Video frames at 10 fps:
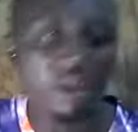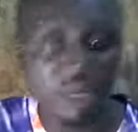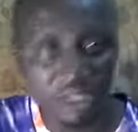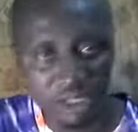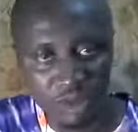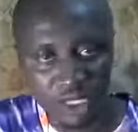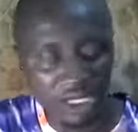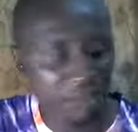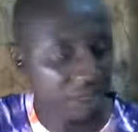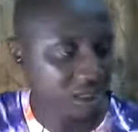this is a
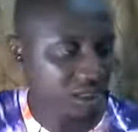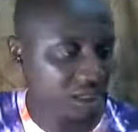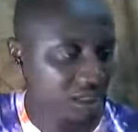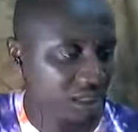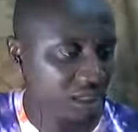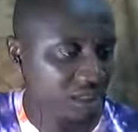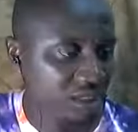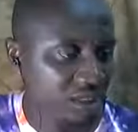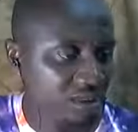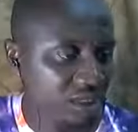WhatsApp message I
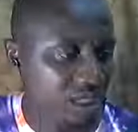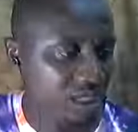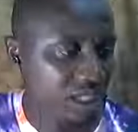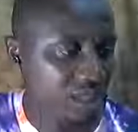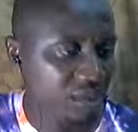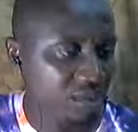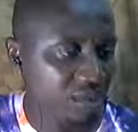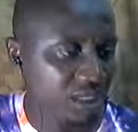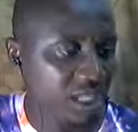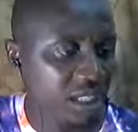received. Say, hello,
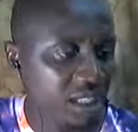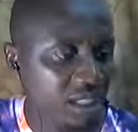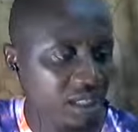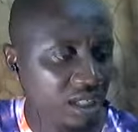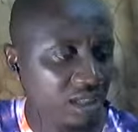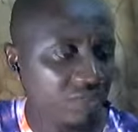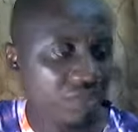Mr. Ikenna.